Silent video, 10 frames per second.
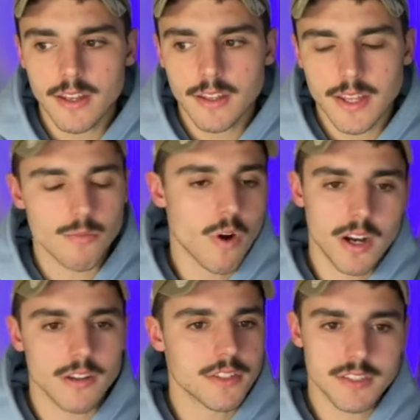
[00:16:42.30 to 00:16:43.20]
then why
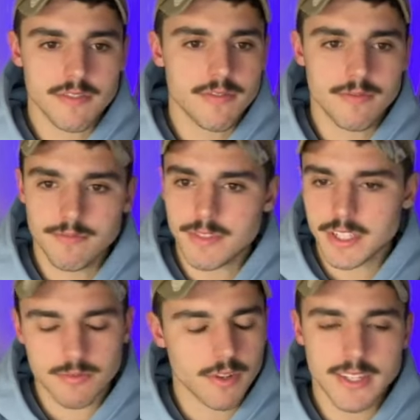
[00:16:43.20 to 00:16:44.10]
not just
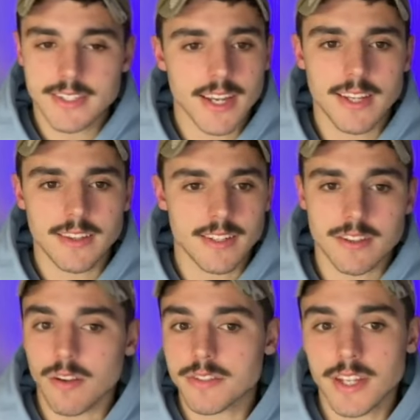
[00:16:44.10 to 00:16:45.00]
just reset this
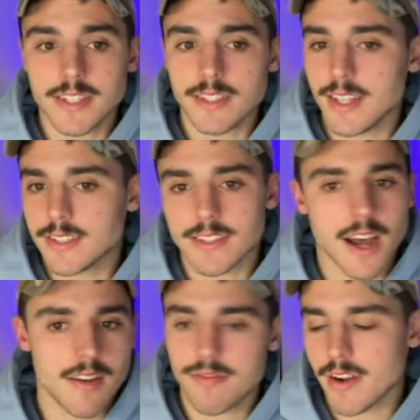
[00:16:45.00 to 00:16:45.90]
off season and
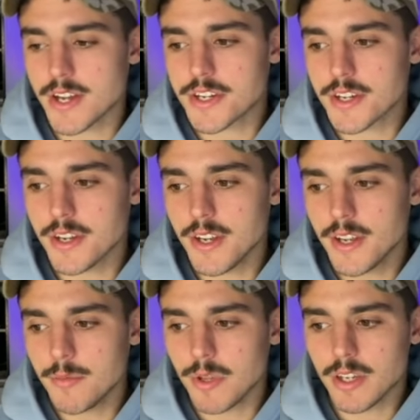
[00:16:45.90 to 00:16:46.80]
start fresh?
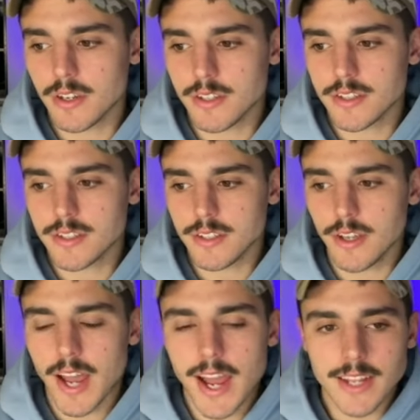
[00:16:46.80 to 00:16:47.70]
Because
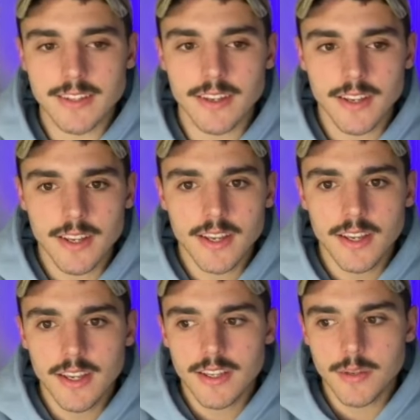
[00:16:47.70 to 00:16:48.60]
you had,
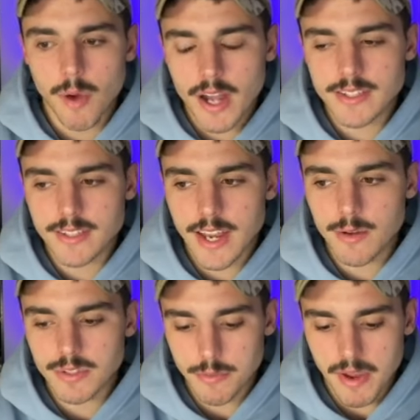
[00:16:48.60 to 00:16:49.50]
you might say it
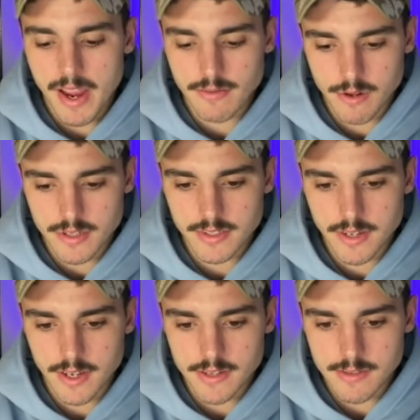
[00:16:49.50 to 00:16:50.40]
was a bad
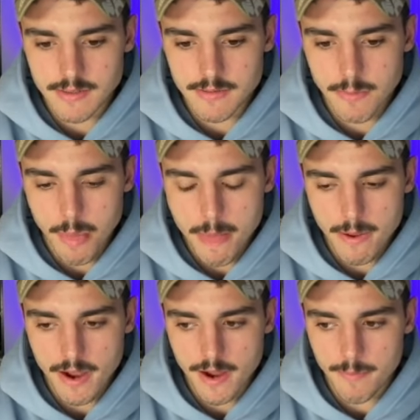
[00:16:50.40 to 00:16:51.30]
roster,
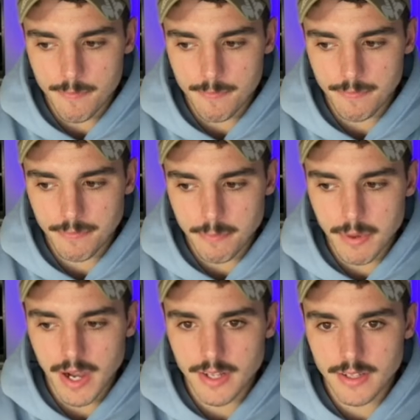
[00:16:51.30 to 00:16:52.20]
um,
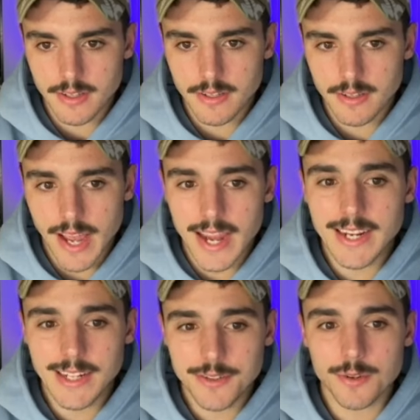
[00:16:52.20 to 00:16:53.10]
but
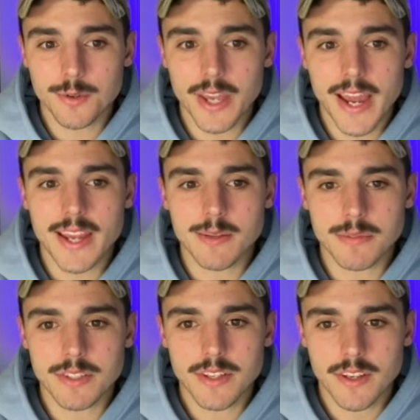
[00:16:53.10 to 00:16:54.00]
82
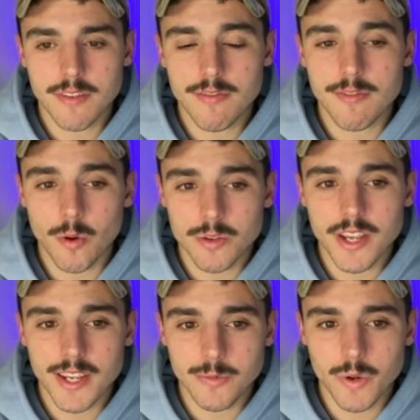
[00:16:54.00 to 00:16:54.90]
games,
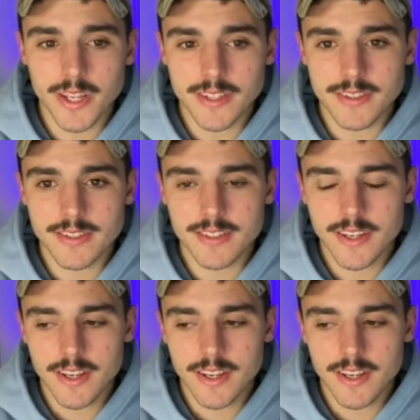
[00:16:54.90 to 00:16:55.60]
14 wins,